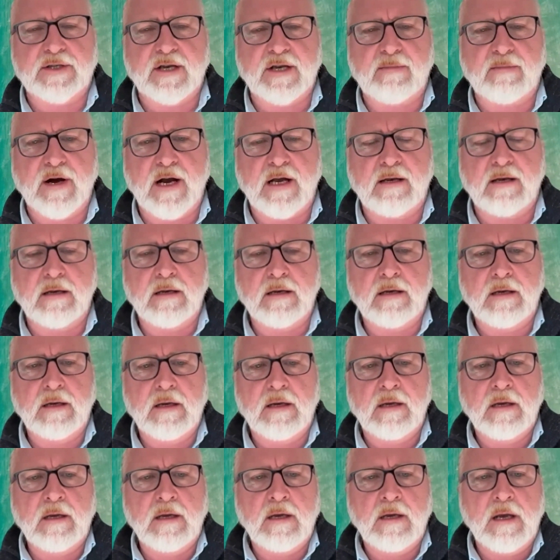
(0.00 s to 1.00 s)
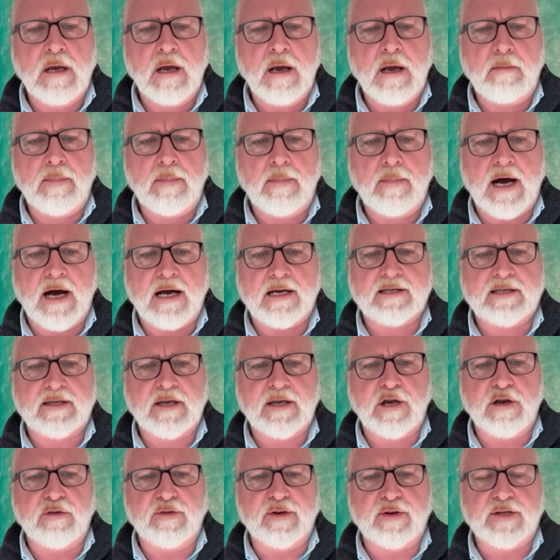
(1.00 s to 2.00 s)
So I might pass
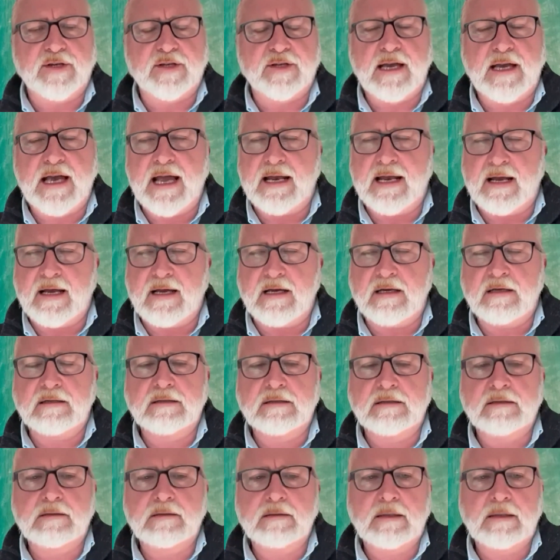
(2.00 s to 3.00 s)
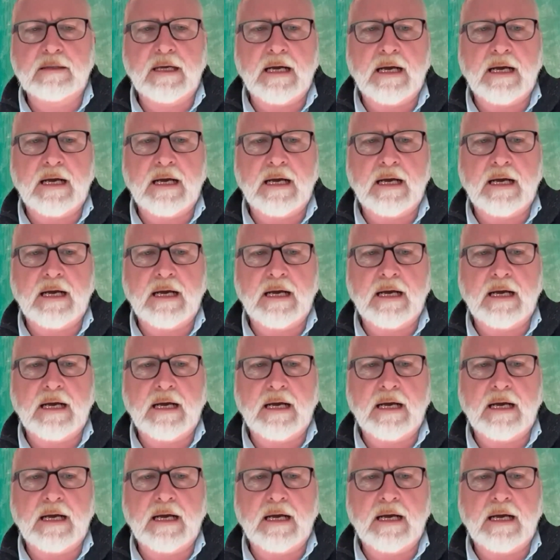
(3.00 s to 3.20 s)
over to Anna.